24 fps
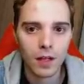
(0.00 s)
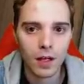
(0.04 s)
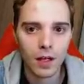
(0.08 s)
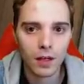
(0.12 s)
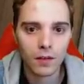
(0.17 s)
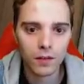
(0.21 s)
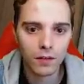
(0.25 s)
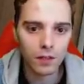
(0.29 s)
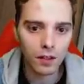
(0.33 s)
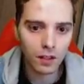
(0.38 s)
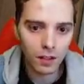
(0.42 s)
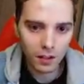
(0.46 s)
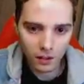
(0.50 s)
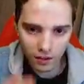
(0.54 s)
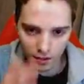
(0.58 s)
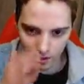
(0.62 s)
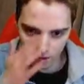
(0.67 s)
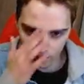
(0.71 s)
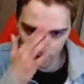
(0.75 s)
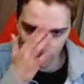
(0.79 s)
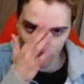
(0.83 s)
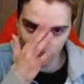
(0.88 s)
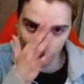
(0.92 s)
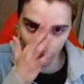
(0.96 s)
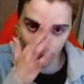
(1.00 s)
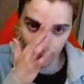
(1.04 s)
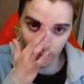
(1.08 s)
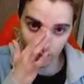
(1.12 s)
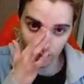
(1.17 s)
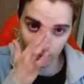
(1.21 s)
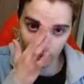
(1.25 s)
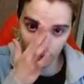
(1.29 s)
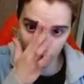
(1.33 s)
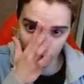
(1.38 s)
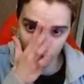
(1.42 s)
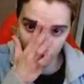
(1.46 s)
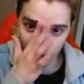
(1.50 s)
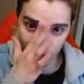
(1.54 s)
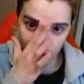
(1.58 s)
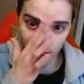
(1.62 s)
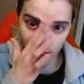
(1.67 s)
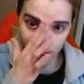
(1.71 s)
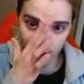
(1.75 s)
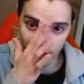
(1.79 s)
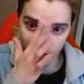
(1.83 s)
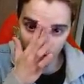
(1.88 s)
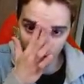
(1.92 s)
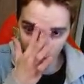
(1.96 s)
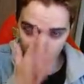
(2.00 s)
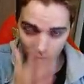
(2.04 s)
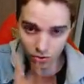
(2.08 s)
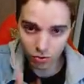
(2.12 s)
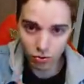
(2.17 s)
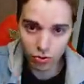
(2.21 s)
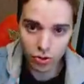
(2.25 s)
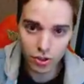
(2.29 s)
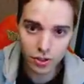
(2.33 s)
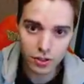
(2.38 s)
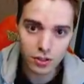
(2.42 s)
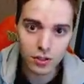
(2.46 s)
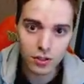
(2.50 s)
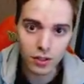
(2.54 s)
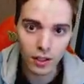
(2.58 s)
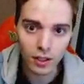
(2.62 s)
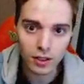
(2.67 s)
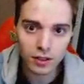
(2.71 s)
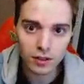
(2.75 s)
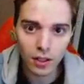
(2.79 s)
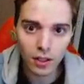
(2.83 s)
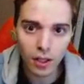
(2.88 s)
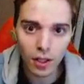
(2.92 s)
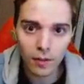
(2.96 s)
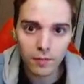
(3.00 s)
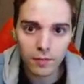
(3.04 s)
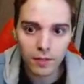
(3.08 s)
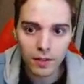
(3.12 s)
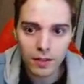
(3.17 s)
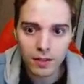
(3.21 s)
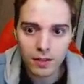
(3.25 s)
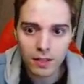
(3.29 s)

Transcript: I think in this situation, it's a nice idea to just gust up the